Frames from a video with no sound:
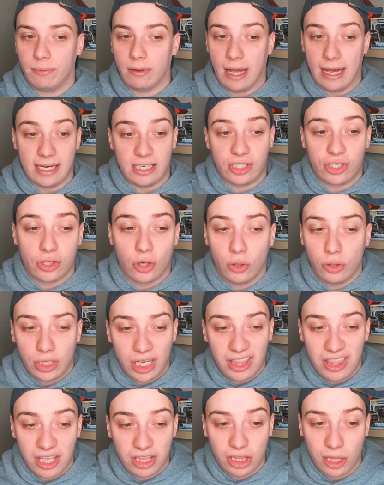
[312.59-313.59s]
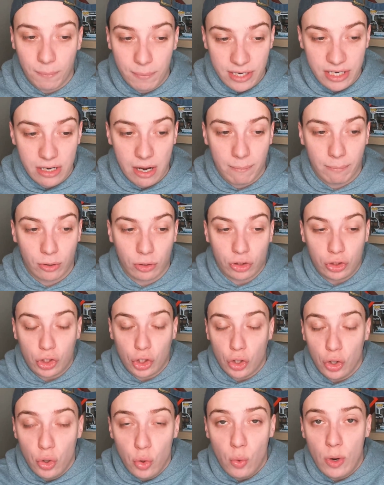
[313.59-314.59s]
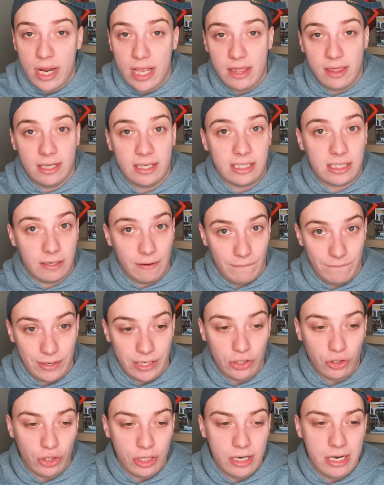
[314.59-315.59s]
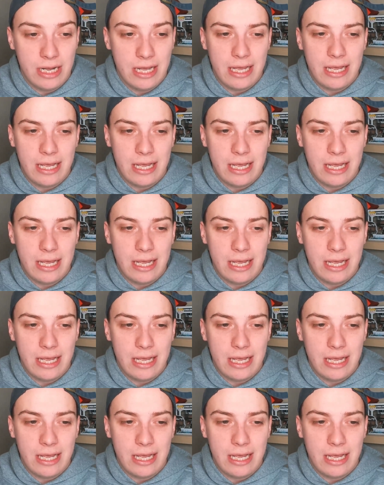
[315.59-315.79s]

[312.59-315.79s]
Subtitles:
I certainly think they'll be number 2 in this division.